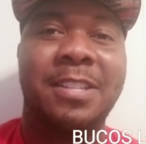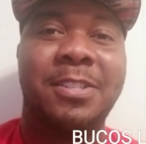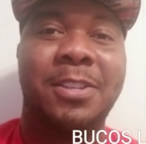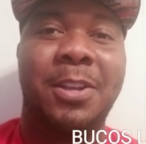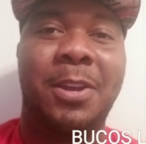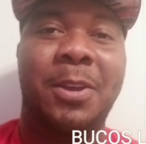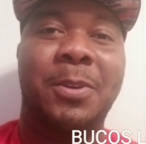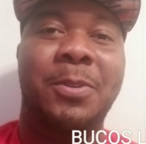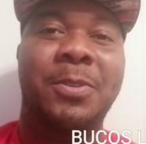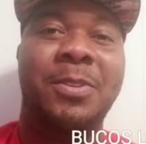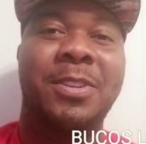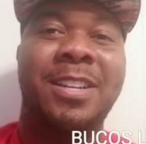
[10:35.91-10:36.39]

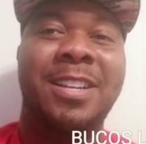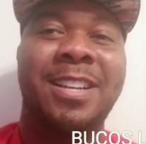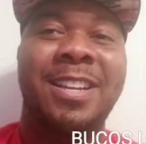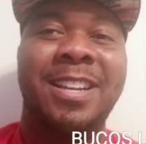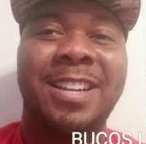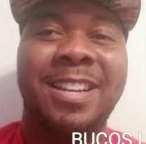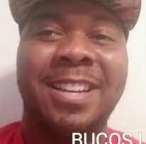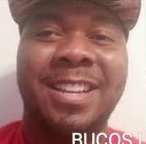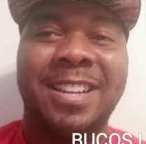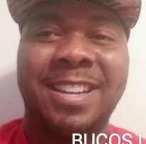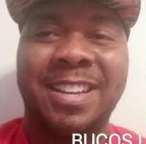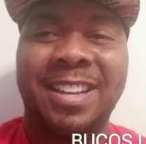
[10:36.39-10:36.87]
So
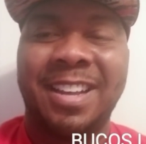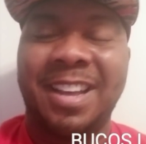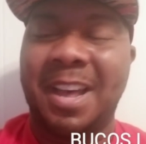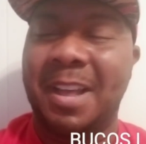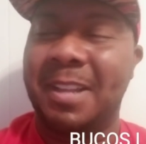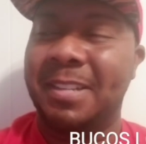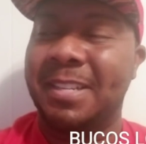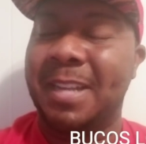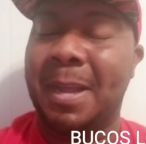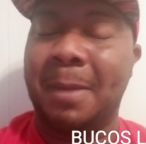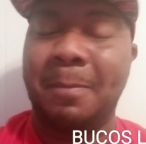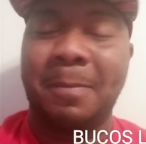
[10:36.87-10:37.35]

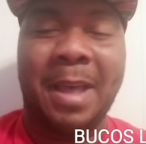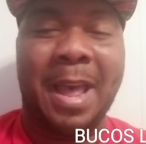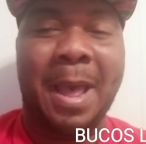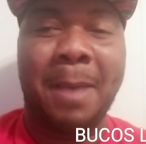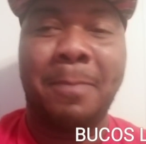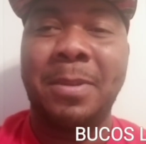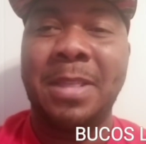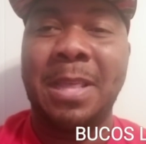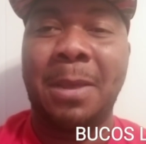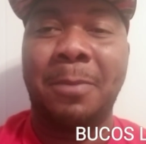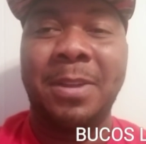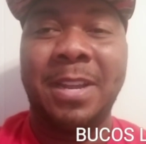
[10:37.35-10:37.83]
I, am
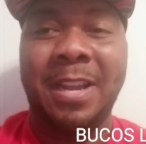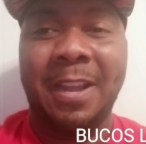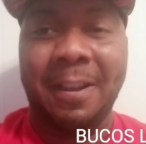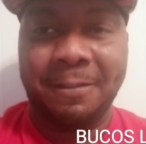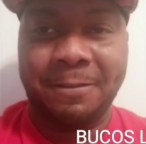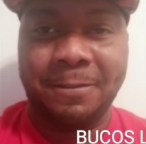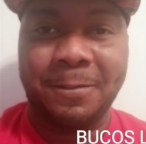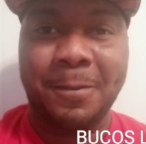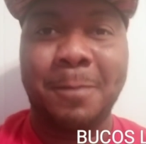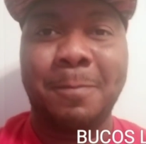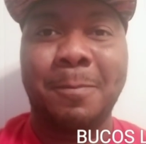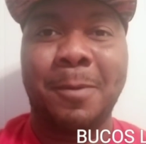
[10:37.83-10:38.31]
happy that we got
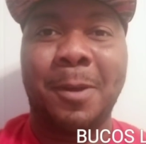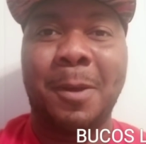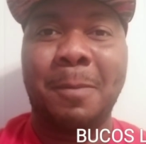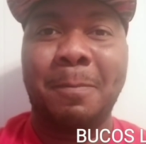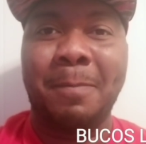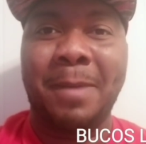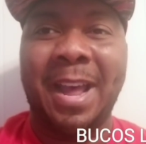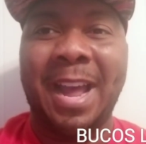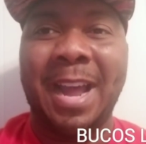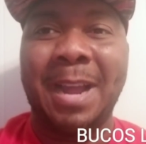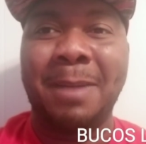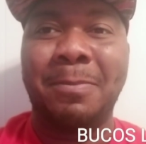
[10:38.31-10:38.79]
football
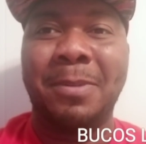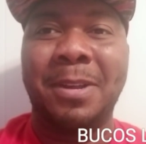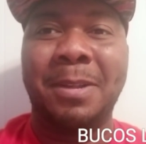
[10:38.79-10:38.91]
back,